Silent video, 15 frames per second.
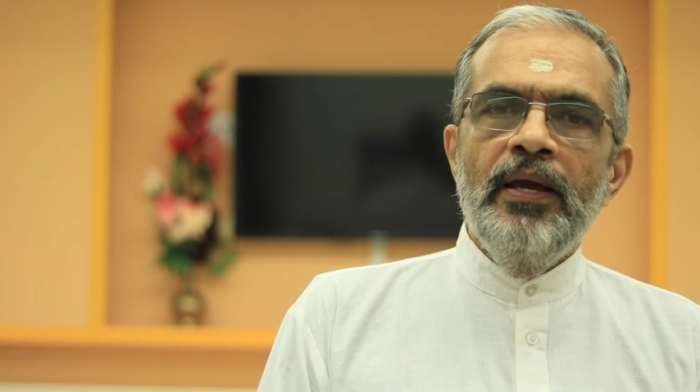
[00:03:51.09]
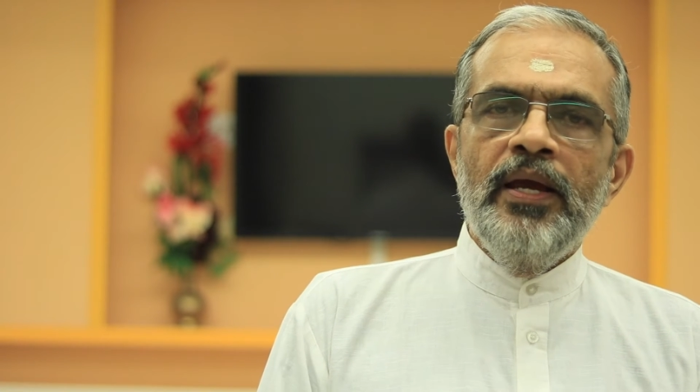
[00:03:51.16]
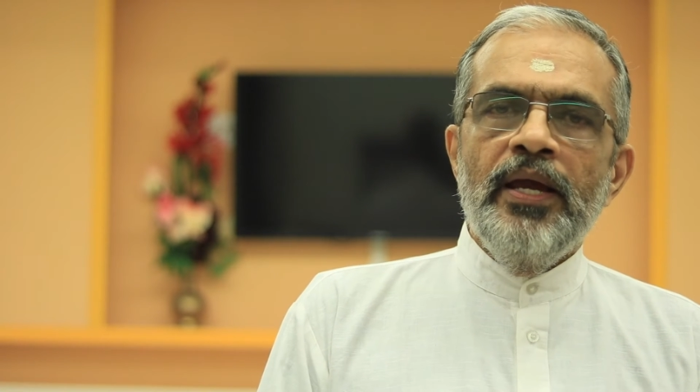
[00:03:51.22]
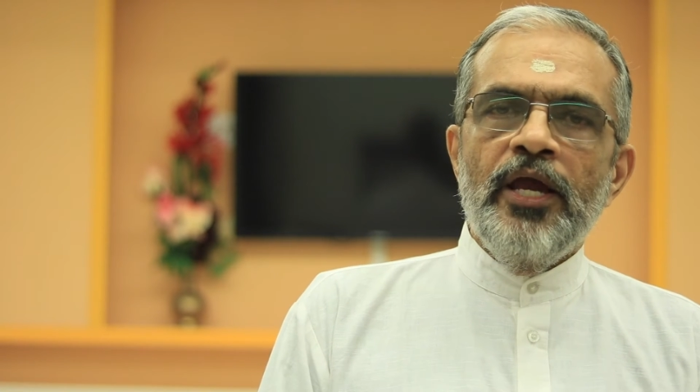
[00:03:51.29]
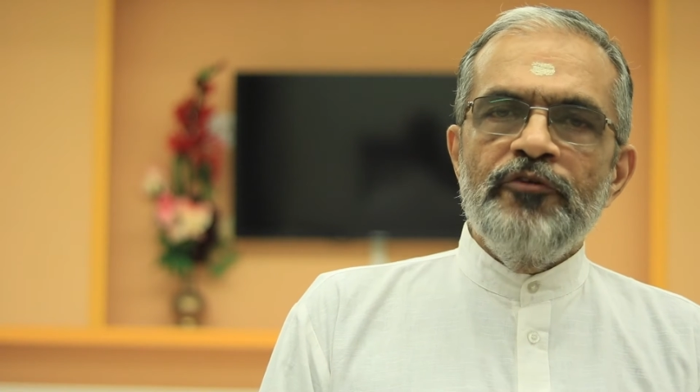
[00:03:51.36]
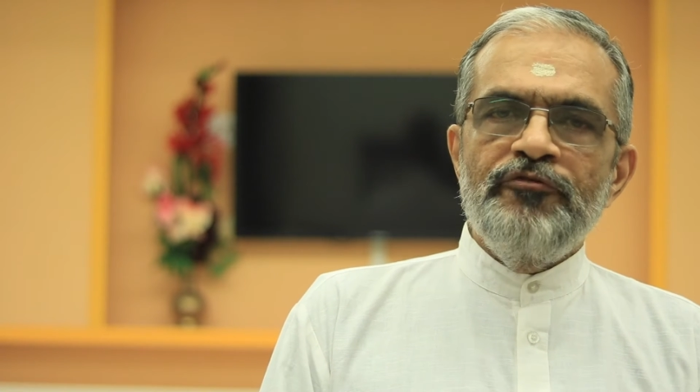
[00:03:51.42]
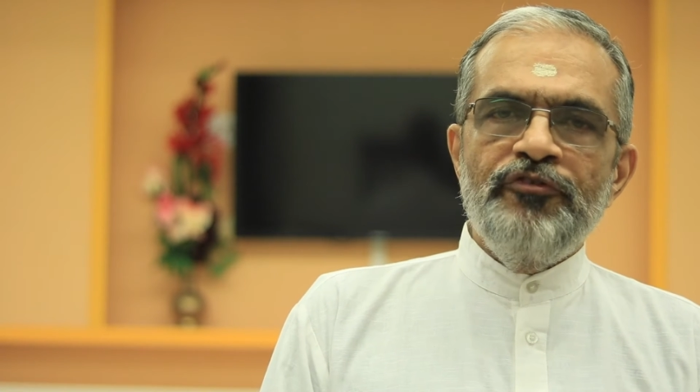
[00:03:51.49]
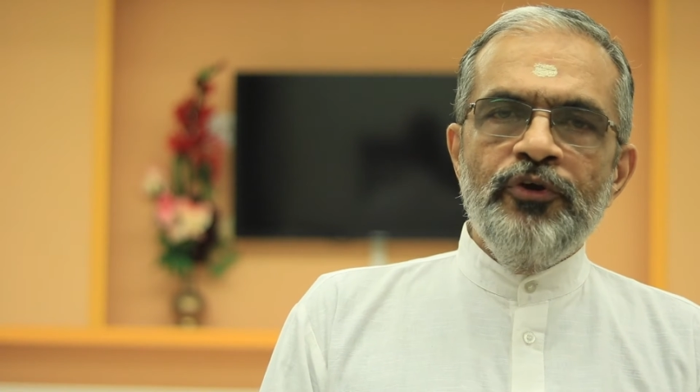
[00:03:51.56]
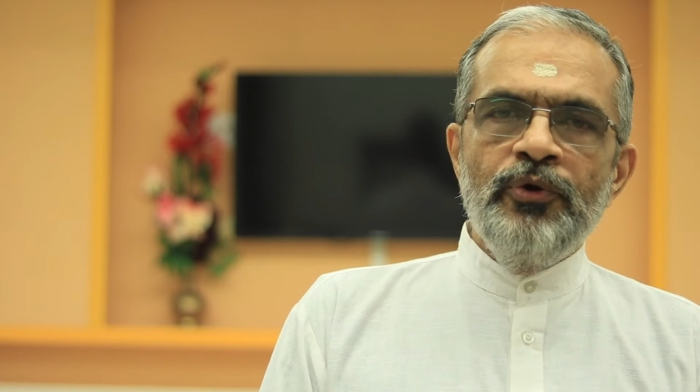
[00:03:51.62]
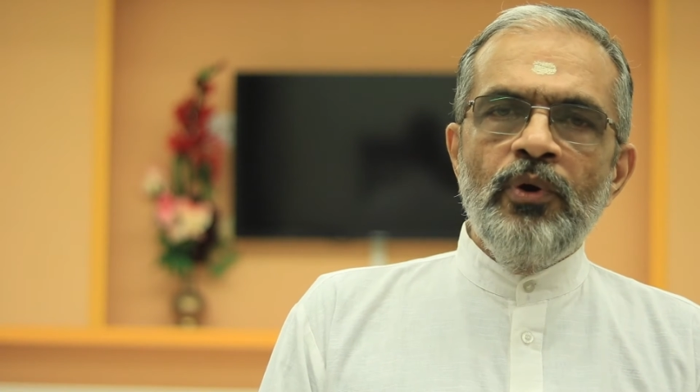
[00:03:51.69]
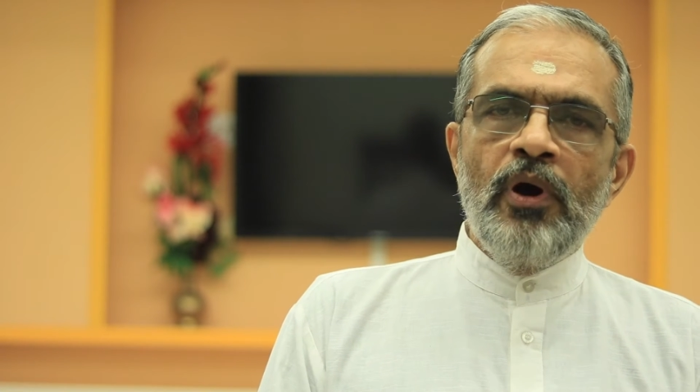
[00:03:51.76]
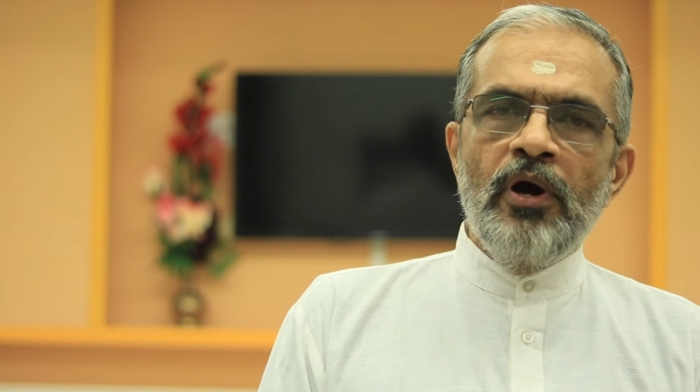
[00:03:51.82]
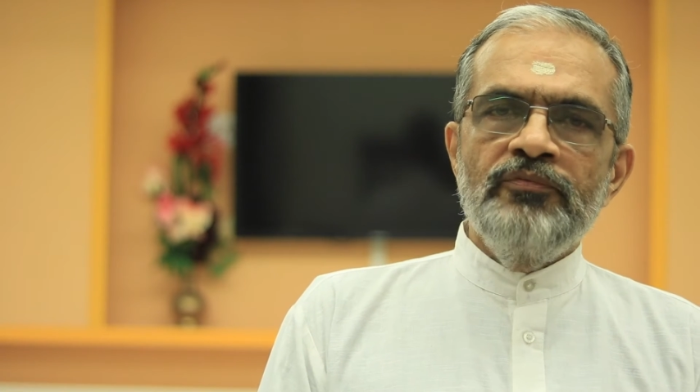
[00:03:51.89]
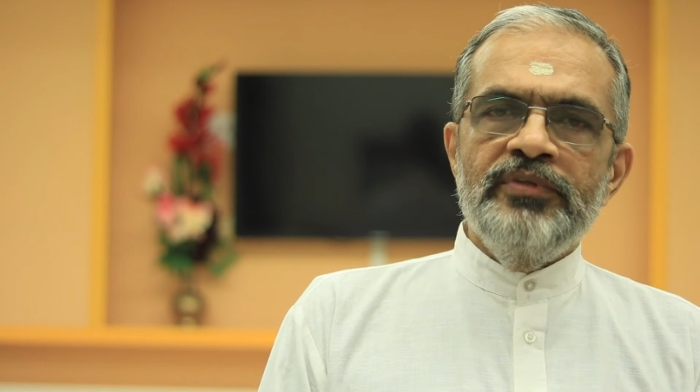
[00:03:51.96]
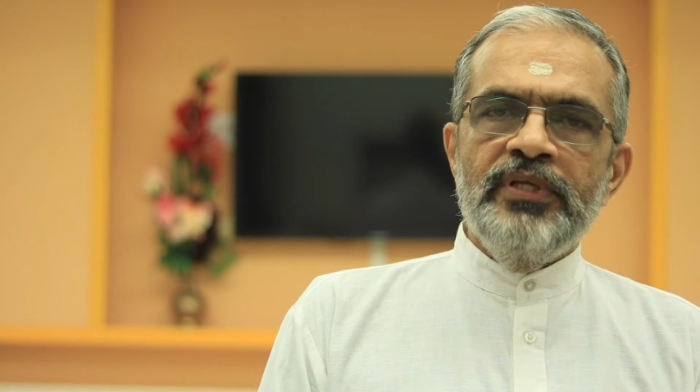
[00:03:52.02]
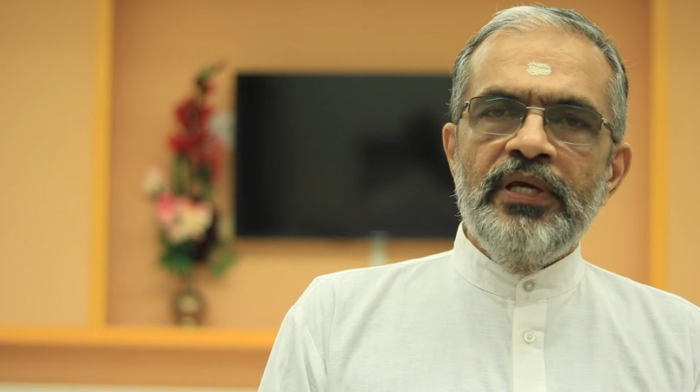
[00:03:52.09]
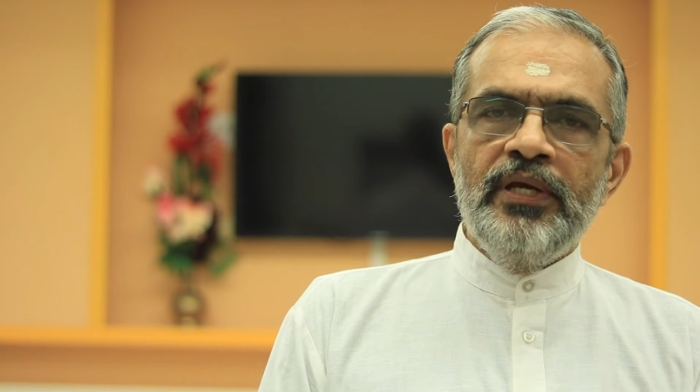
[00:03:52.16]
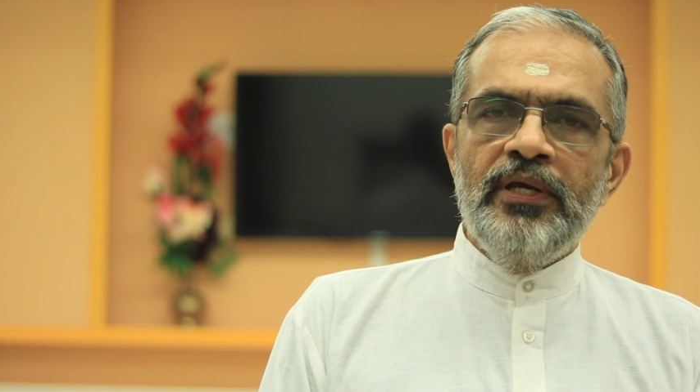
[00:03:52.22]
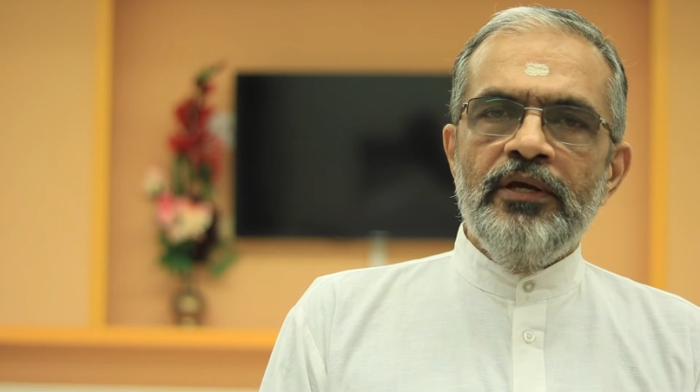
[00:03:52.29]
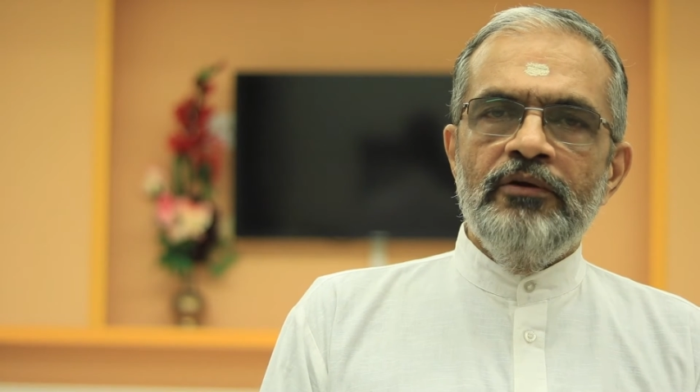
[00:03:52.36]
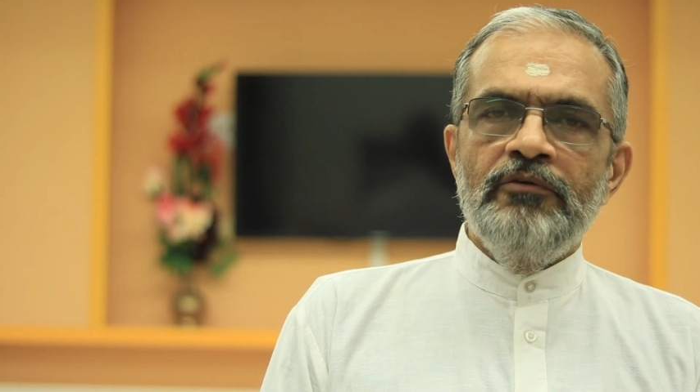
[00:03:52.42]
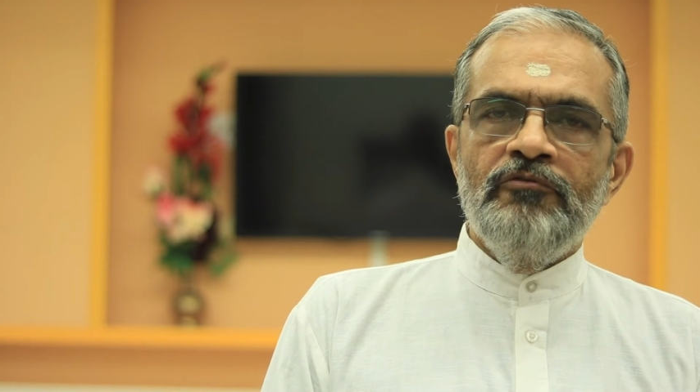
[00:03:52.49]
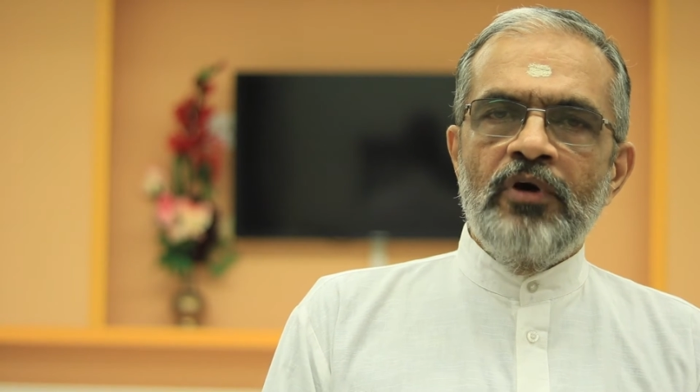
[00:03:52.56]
a few of the